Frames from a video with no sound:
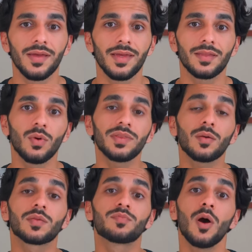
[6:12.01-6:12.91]
is the one that
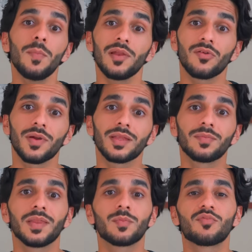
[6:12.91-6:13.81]
was popularized
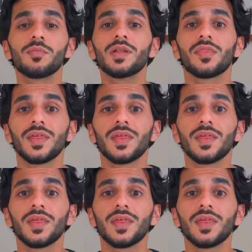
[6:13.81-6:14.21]
by the prominent